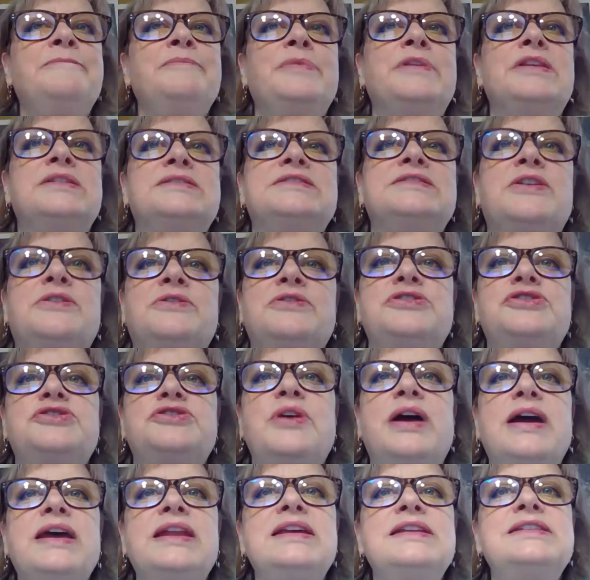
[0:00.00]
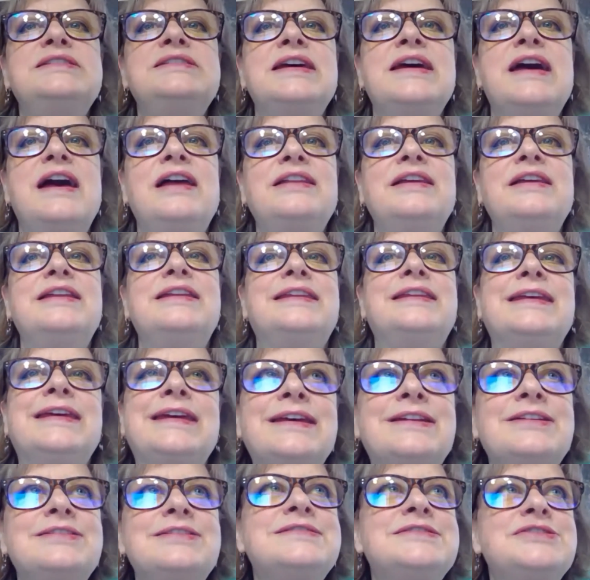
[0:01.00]
So try to tell a
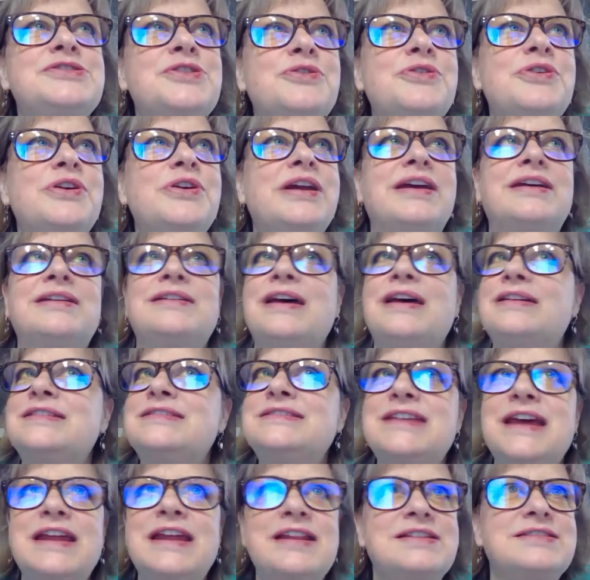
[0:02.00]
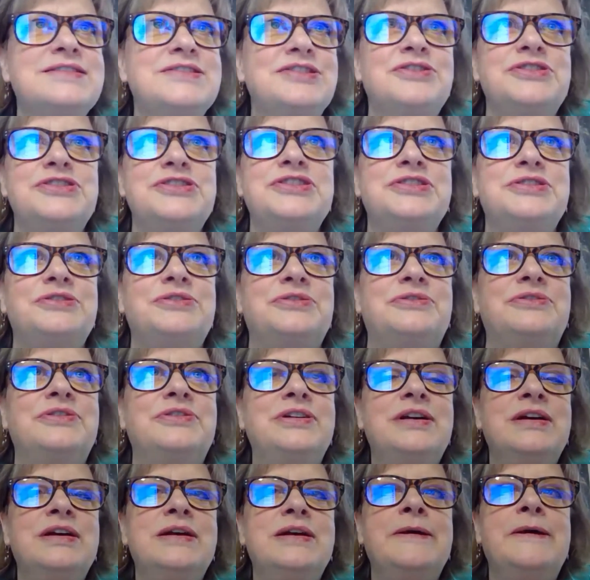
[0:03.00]
little story, a sentence or two
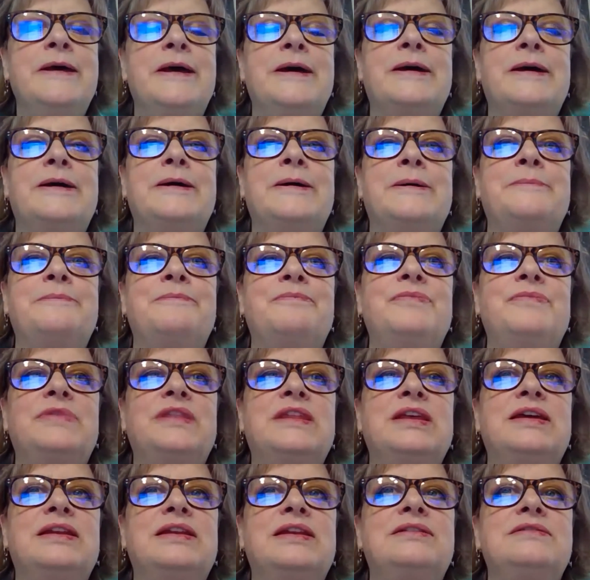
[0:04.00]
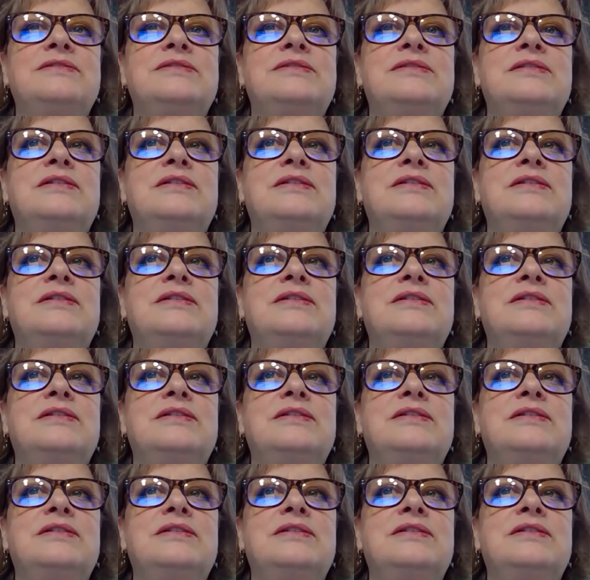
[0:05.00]
that